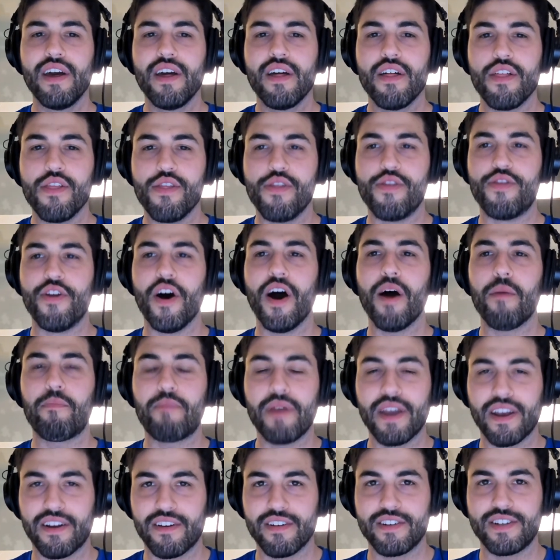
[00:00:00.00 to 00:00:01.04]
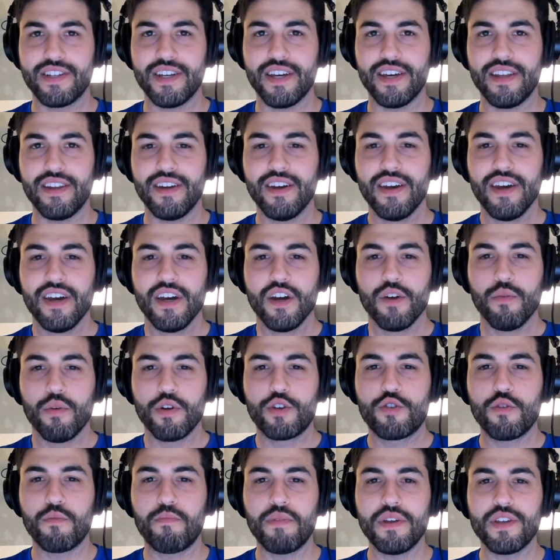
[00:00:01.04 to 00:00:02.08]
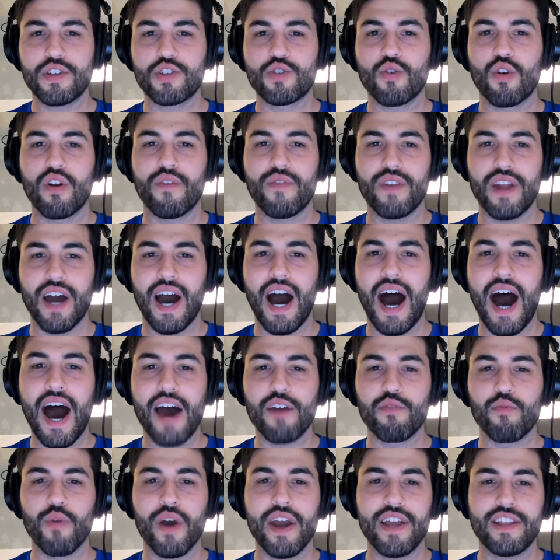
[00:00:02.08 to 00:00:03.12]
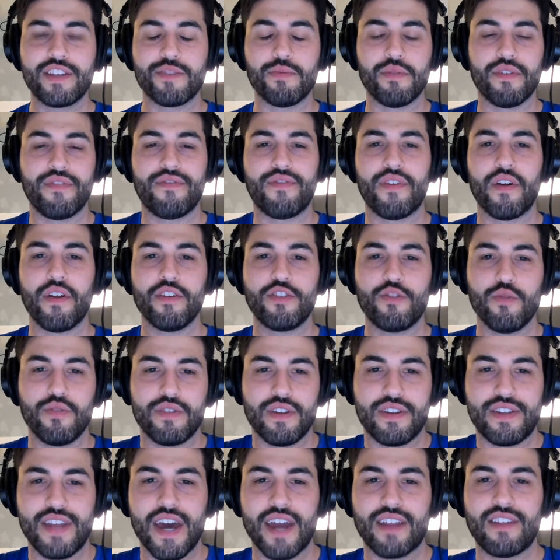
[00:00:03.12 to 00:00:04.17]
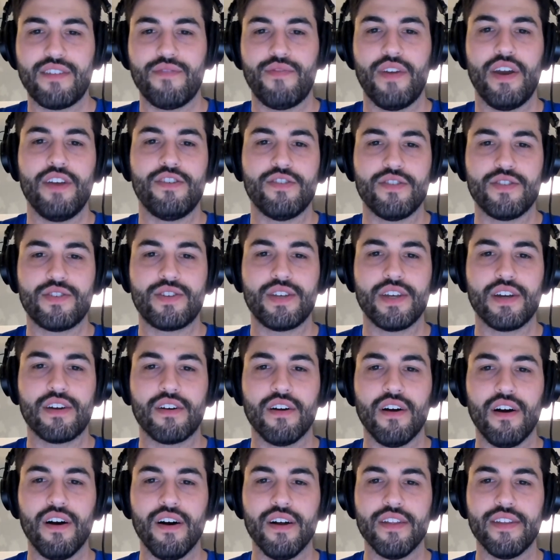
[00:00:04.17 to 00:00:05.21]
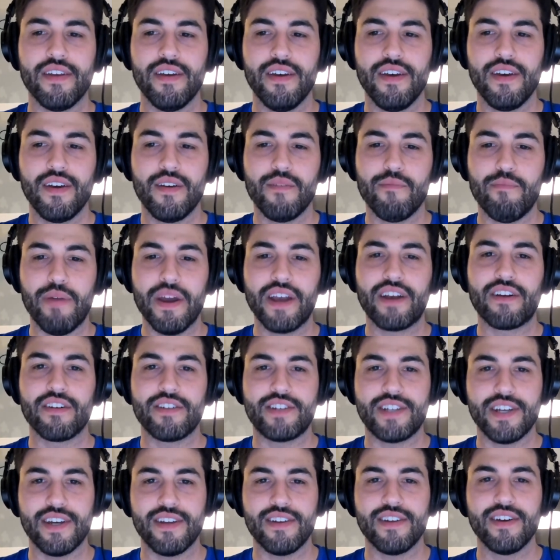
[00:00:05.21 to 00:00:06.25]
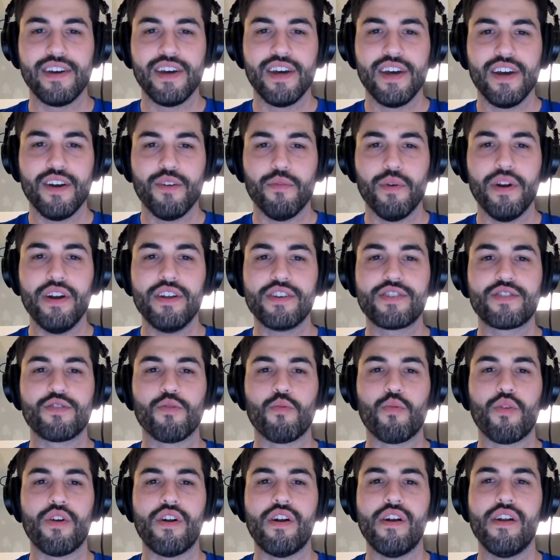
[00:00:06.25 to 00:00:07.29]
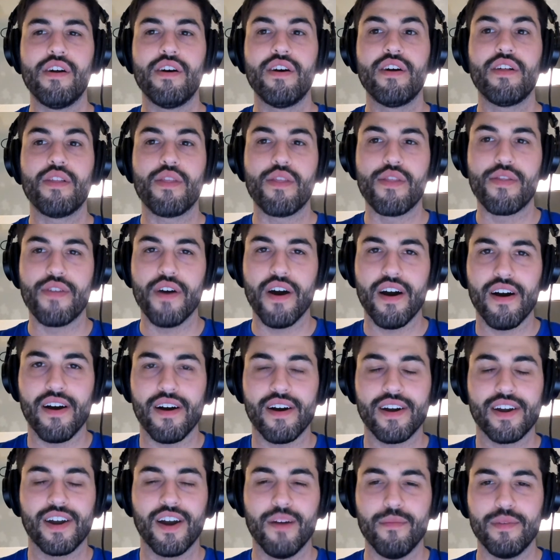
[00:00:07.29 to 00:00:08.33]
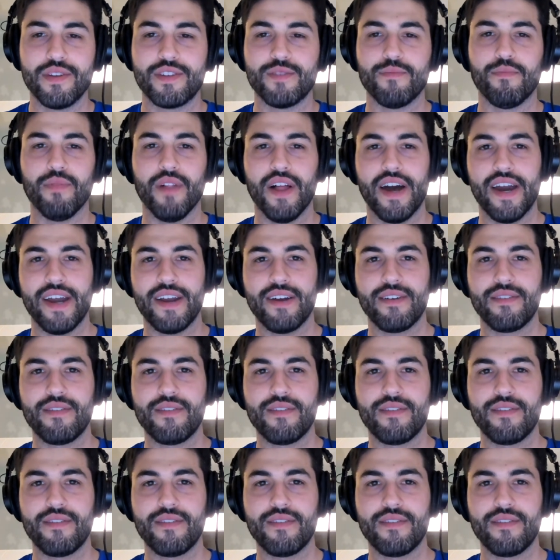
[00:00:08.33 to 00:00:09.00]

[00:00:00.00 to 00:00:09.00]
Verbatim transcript: The Pinkerton, which would be sort of an odd way to refer to a detective agency called Pinkerton. Where does the word the come into play?